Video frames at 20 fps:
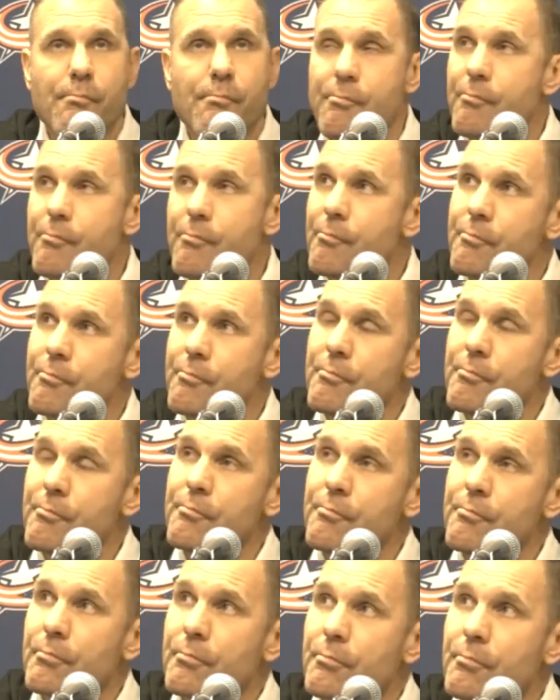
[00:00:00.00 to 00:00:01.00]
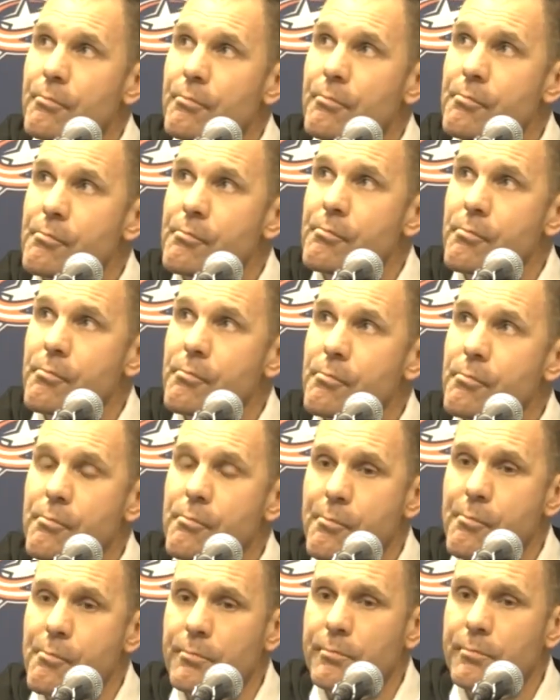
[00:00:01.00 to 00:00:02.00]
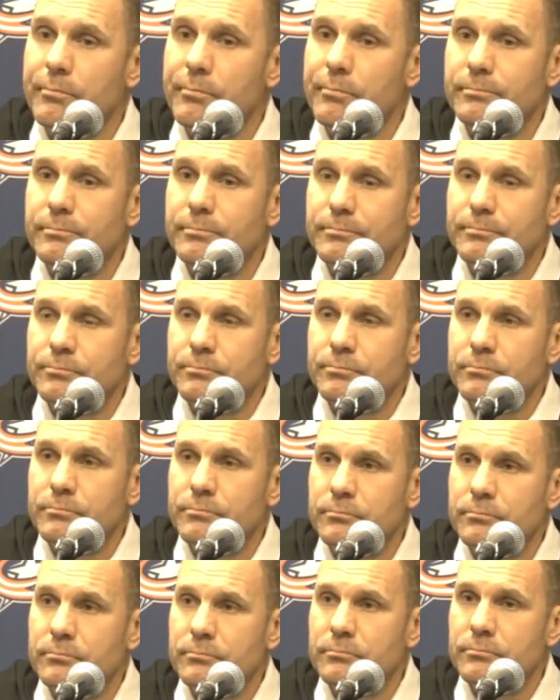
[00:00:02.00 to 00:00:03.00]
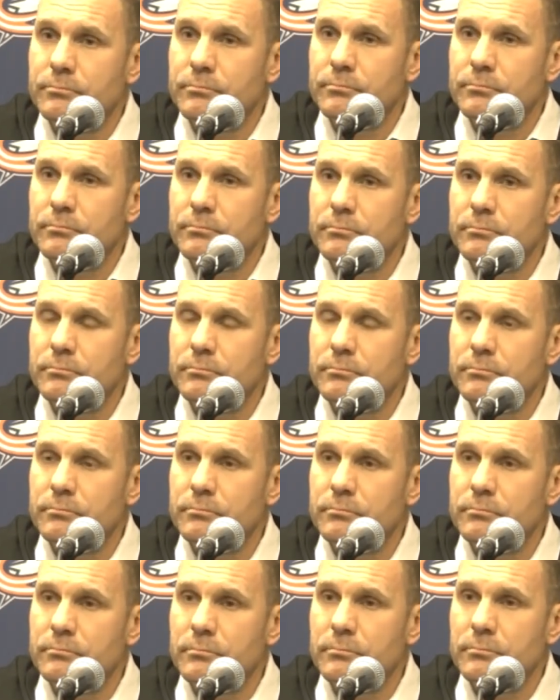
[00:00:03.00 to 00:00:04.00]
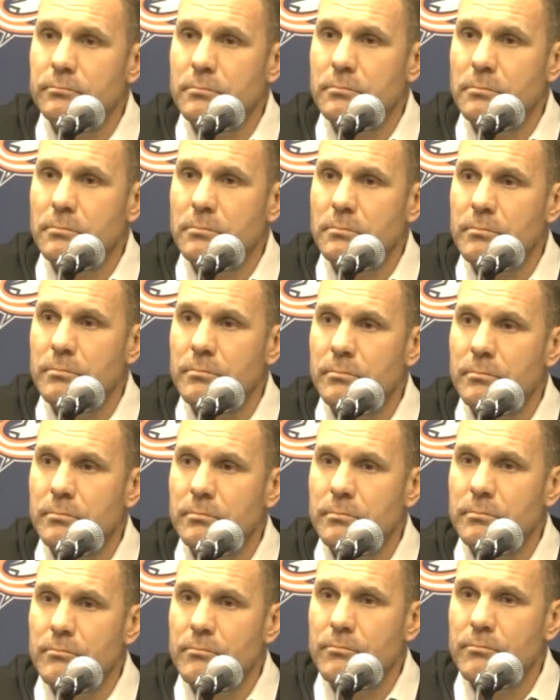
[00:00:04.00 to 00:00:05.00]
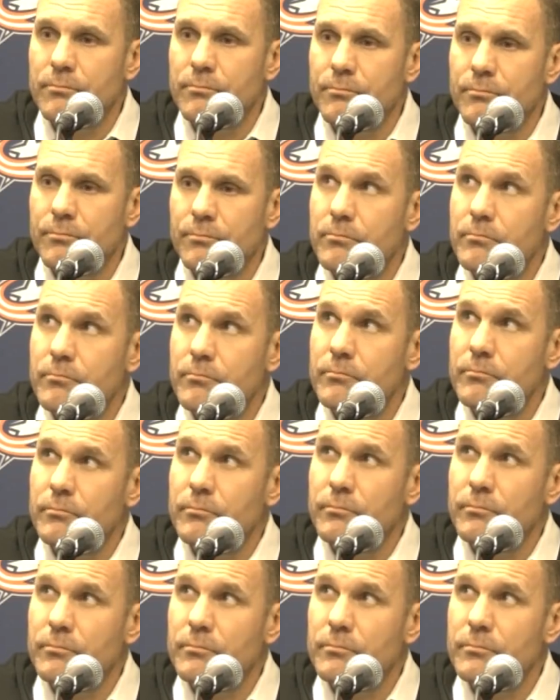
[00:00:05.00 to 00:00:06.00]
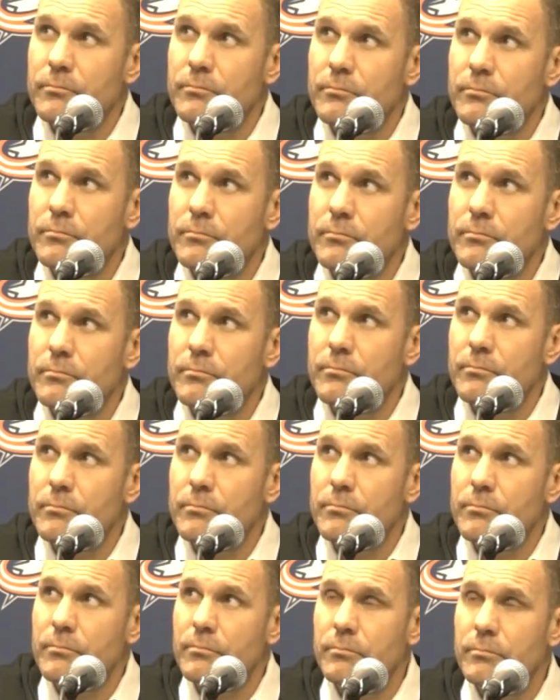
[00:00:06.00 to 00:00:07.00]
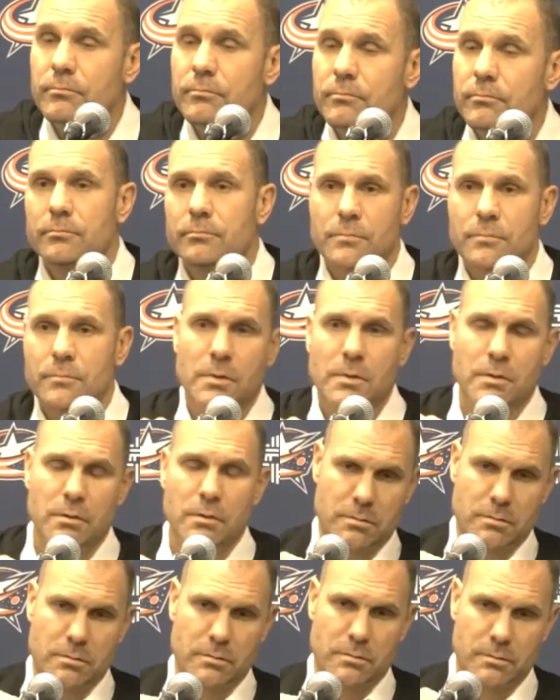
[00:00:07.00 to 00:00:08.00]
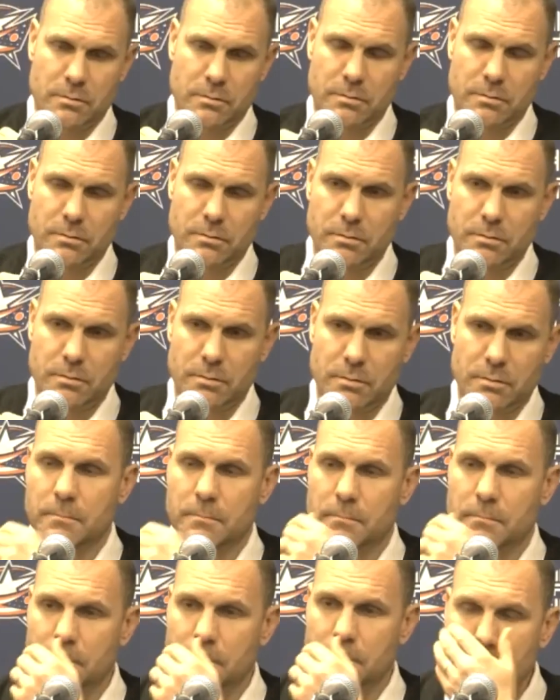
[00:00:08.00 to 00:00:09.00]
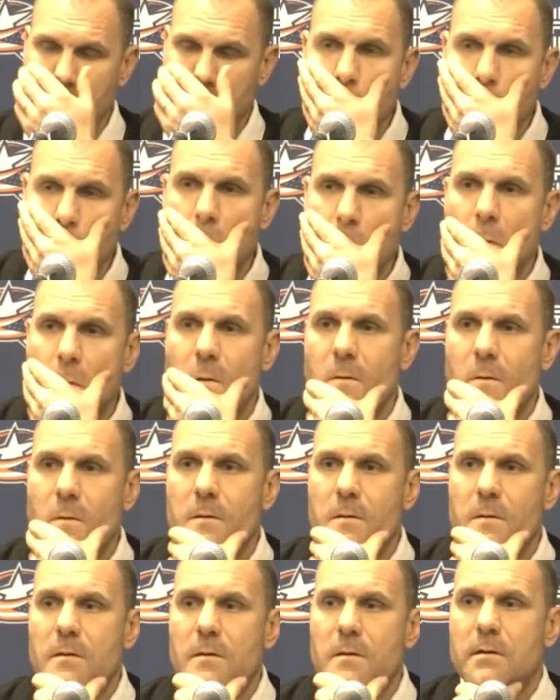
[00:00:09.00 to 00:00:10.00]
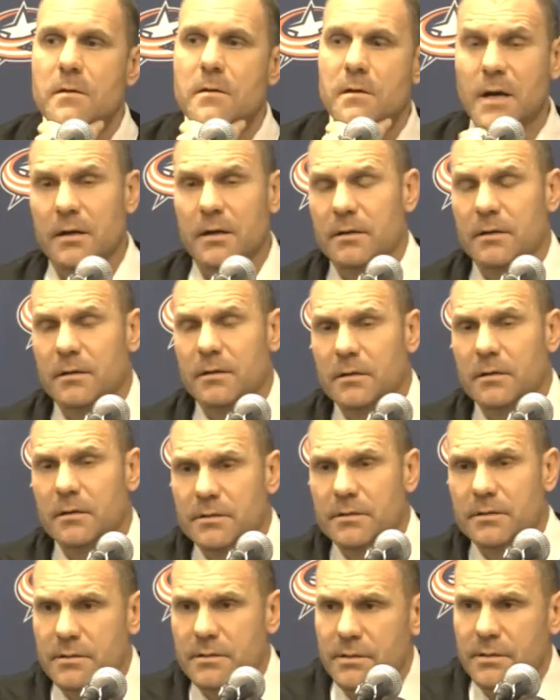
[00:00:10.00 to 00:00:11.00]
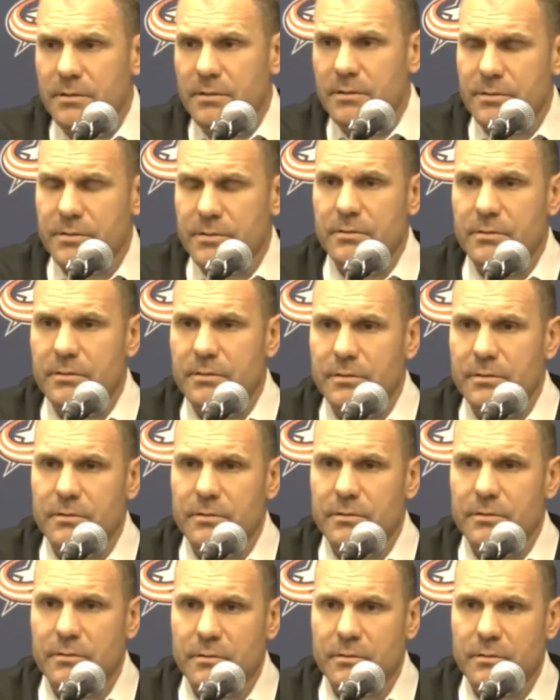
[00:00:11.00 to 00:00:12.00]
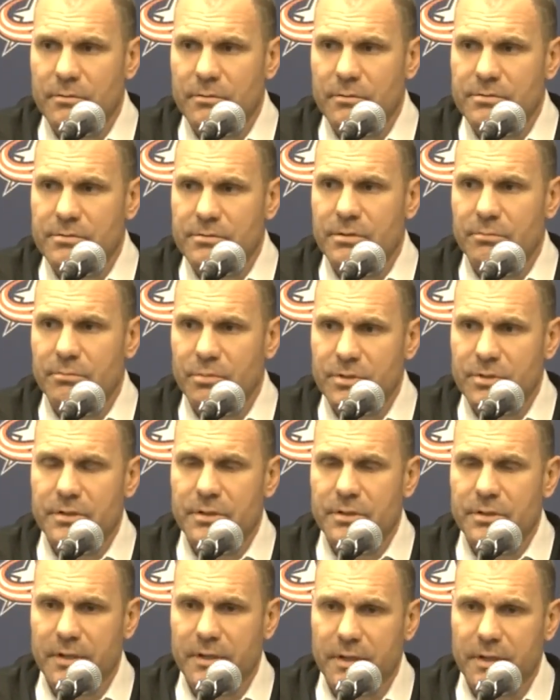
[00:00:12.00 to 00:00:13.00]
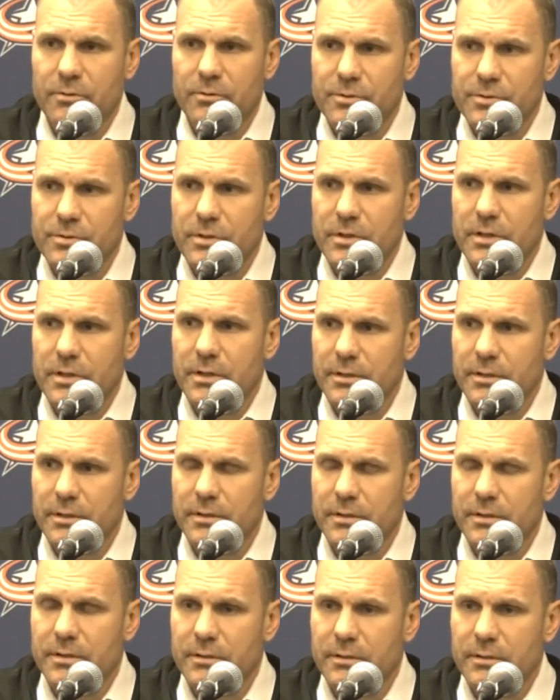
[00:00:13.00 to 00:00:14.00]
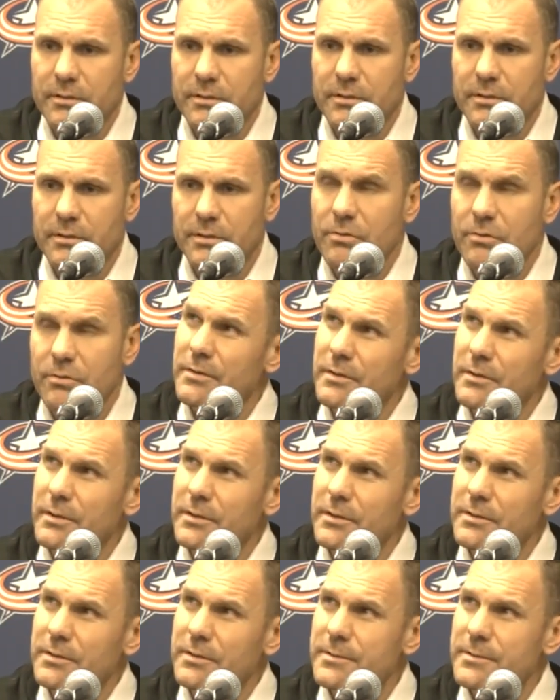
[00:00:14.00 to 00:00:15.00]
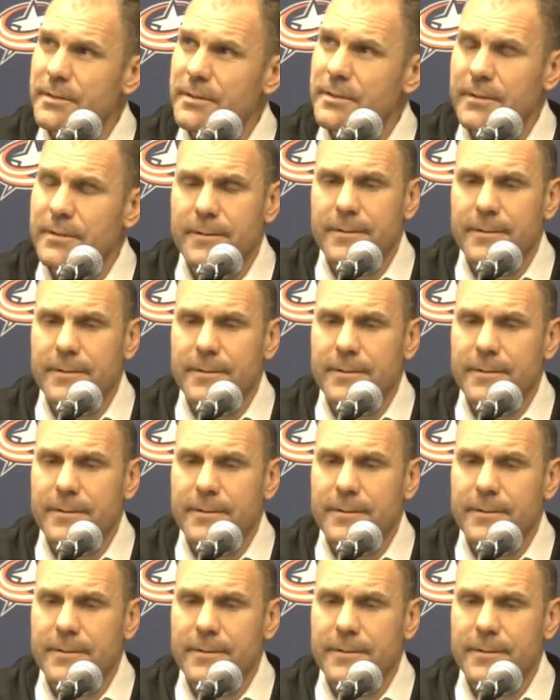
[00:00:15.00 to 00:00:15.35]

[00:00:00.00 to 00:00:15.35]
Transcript: The, the issues that you you've had recently, especially in Nashville, that's not something you just completely cast aside, right? It, it's a process to get out of that. Did you see progress in that direction tonight? Yeah, like I said, there's there, you know there was some push in our game. We are trying to to do the right things.